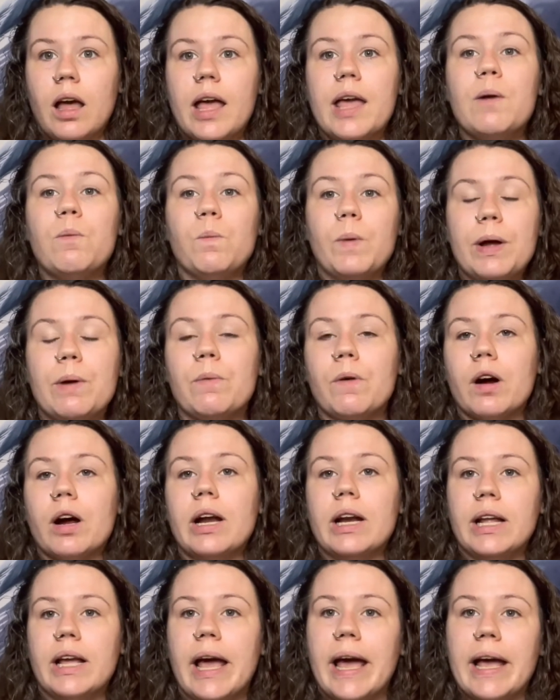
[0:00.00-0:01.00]
we were
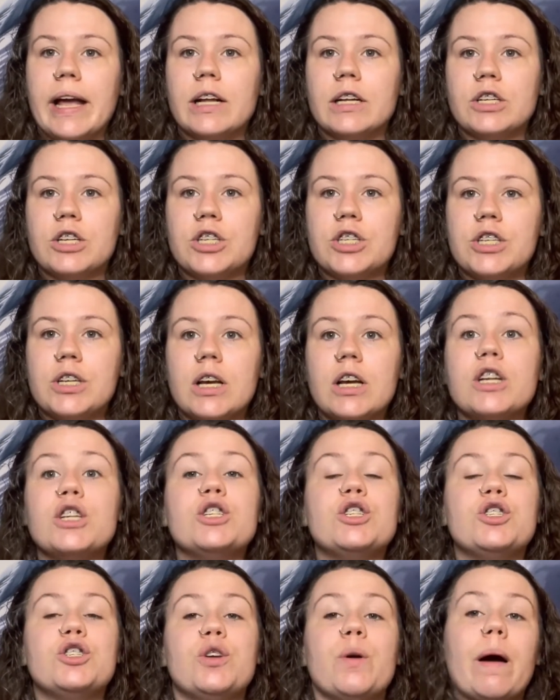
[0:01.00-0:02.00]
engaged.
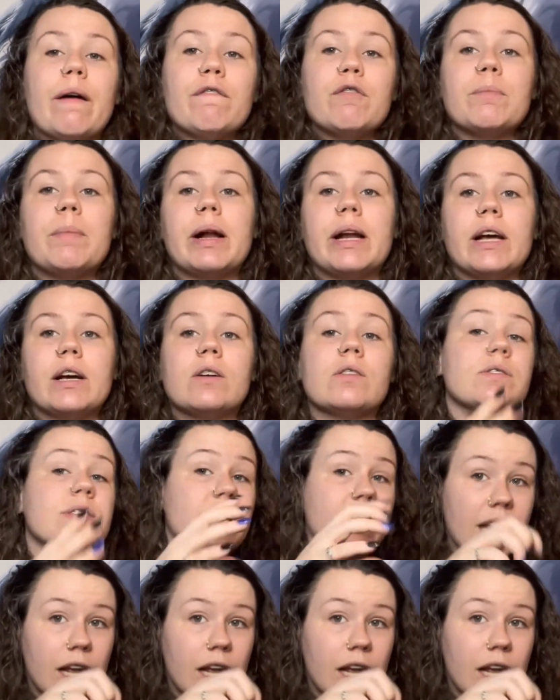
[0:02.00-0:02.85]
To everybody else,